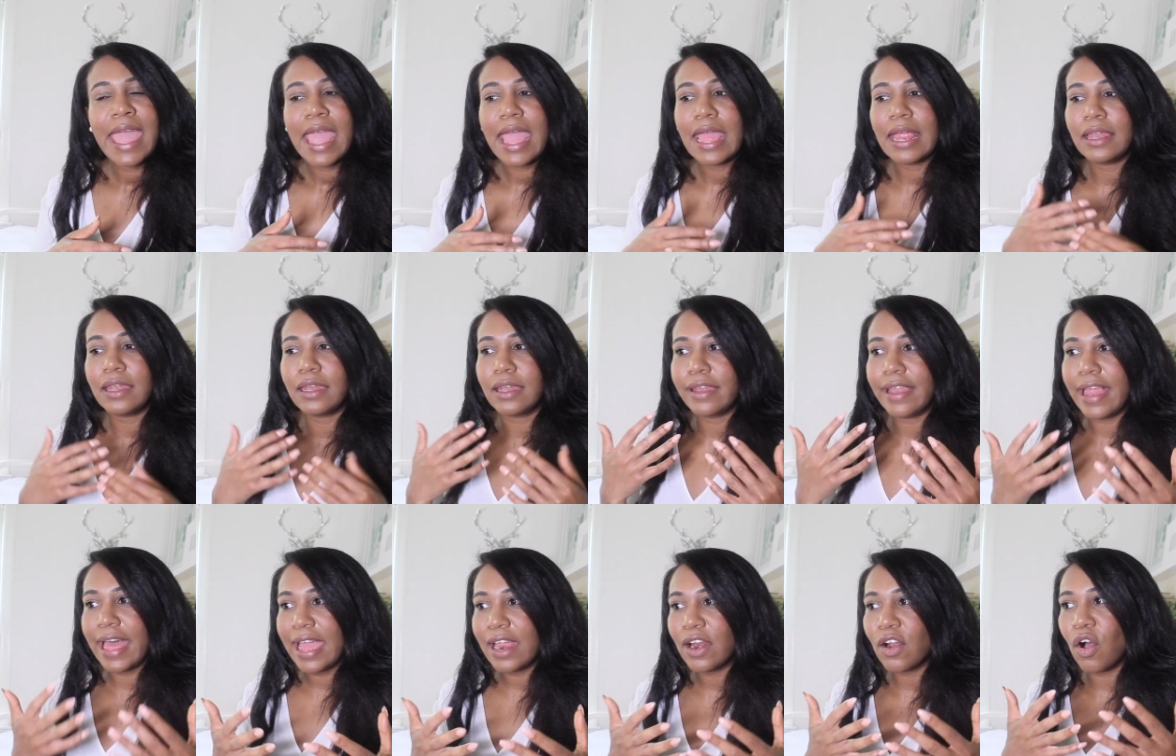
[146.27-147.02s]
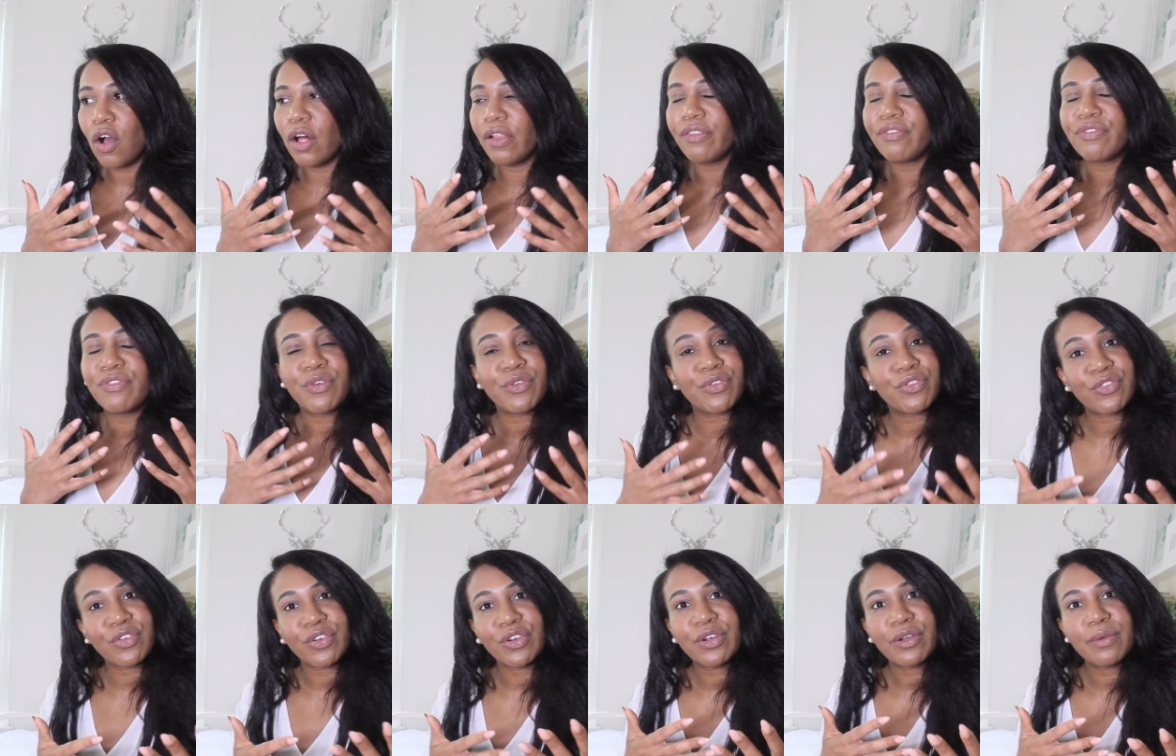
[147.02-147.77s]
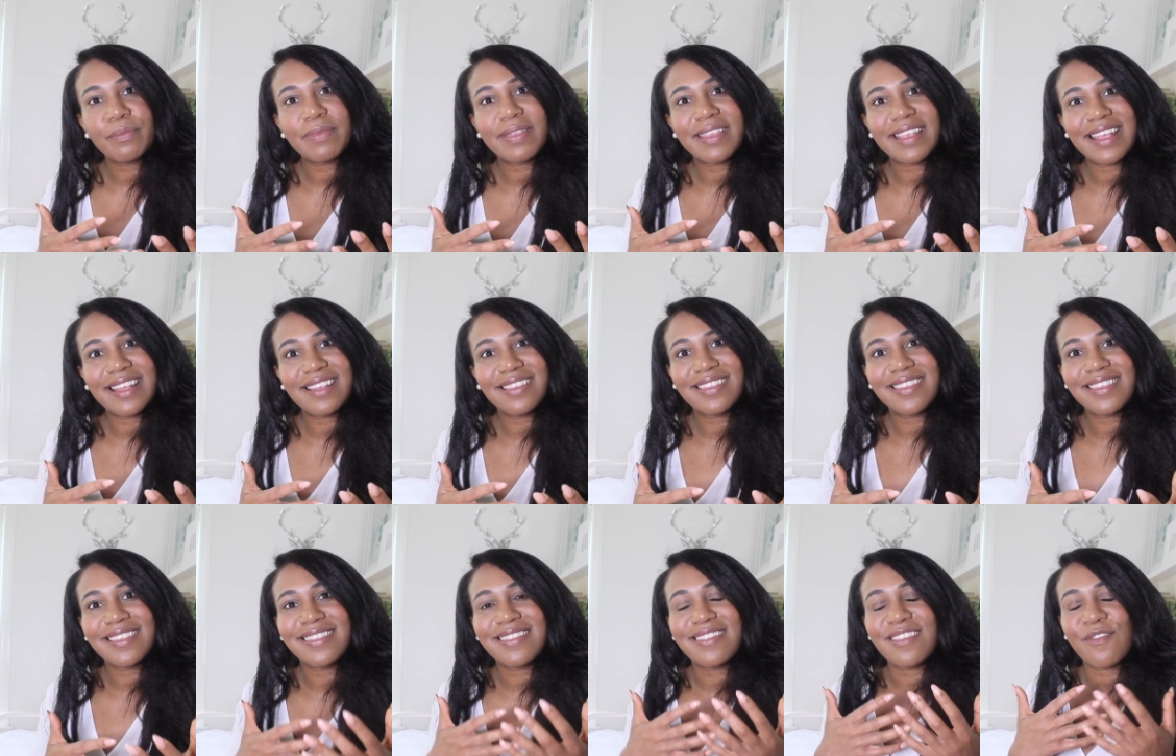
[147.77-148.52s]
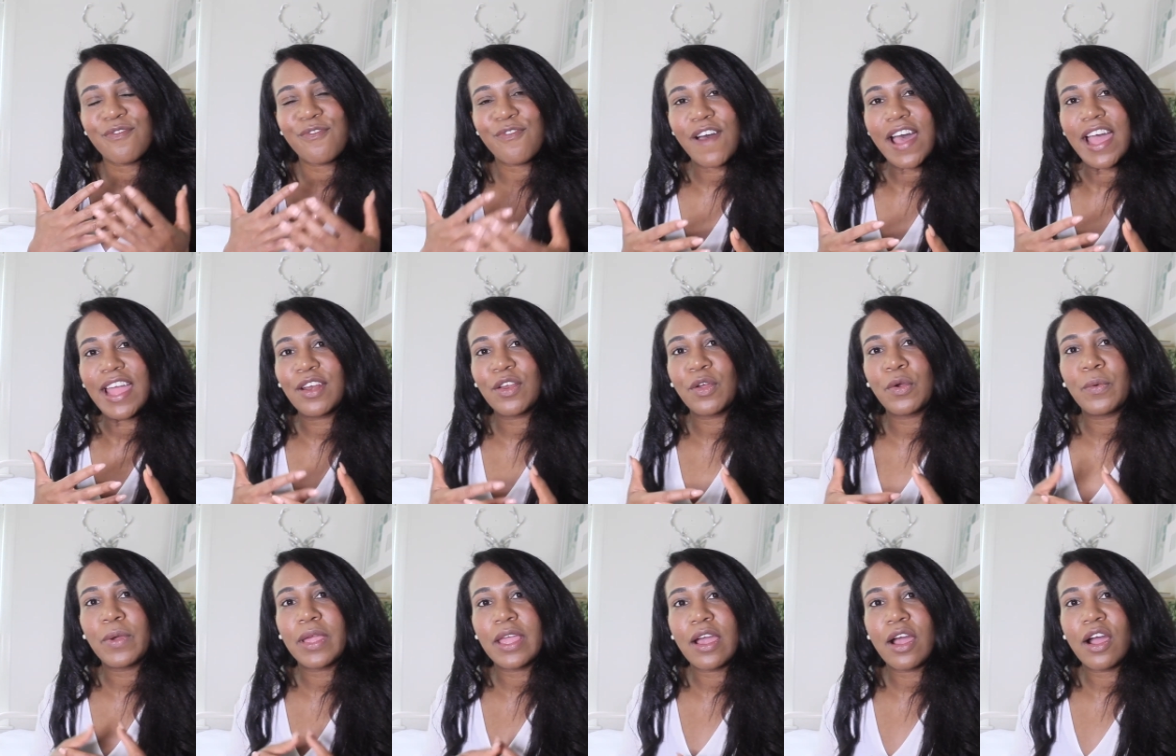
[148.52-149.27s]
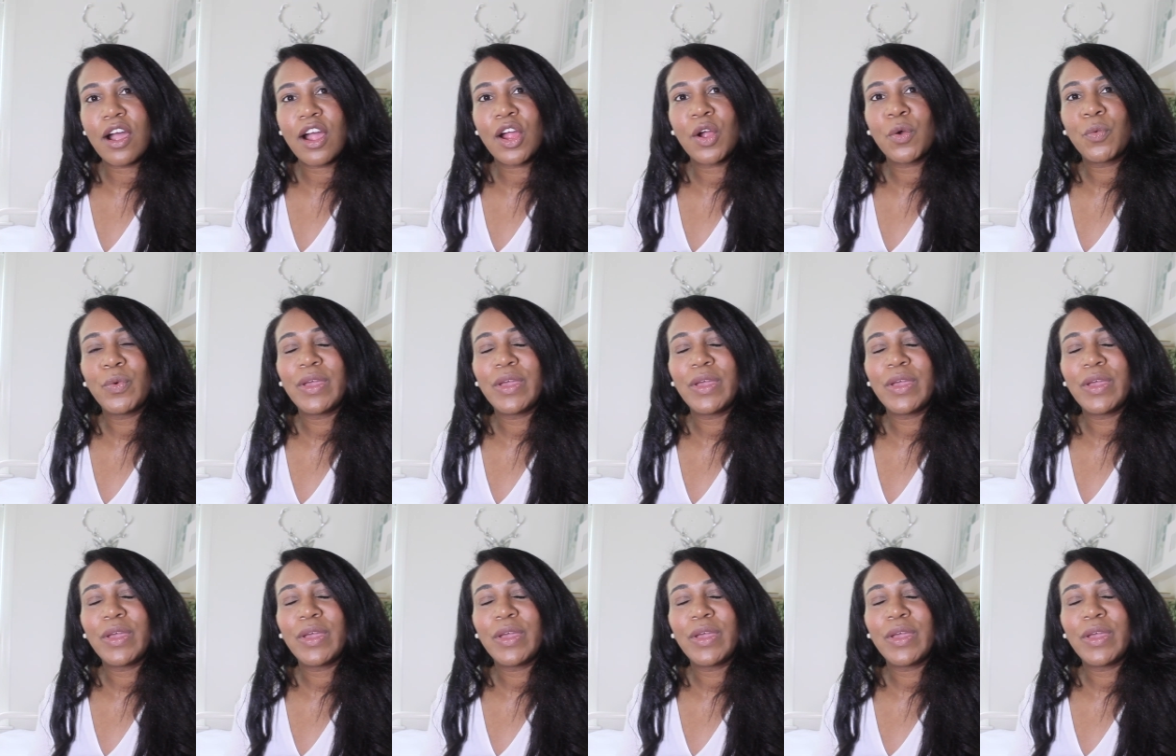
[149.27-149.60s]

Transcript: and let all of those circumstances define who we are.